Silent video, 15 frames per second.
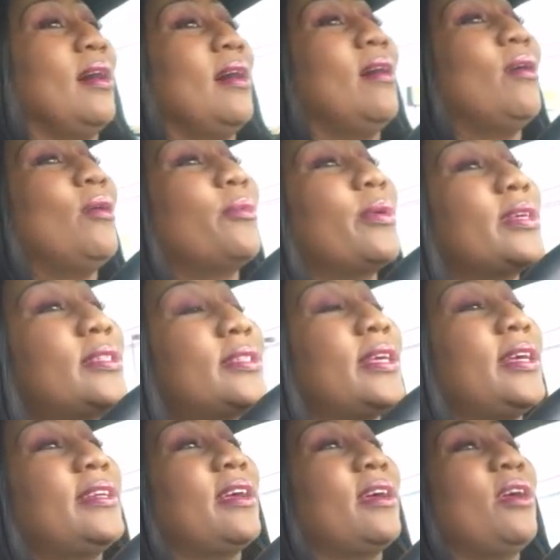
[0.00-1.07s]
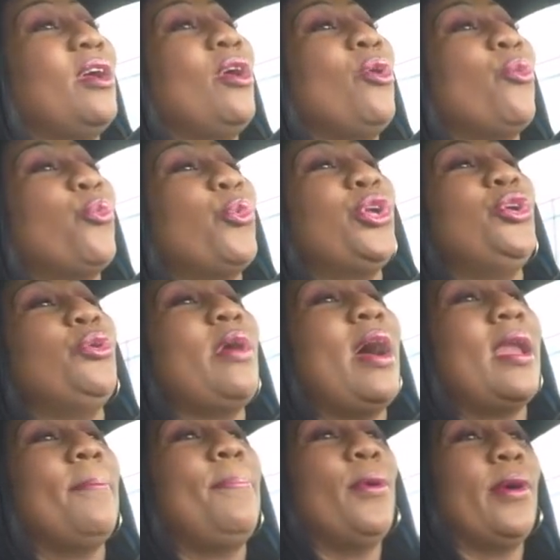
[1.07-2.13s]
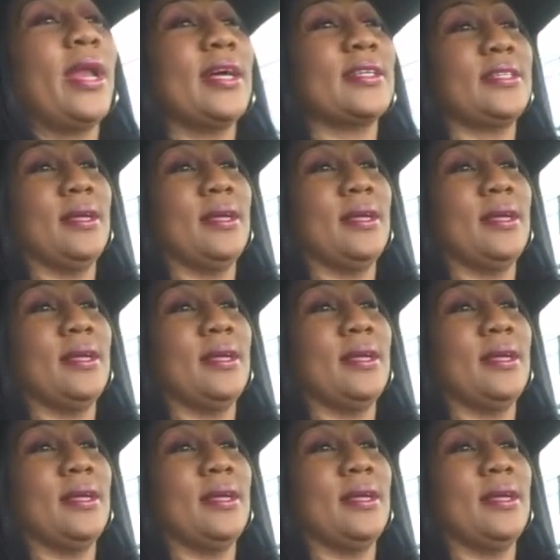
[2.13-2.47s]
I always said that. When you gotta point out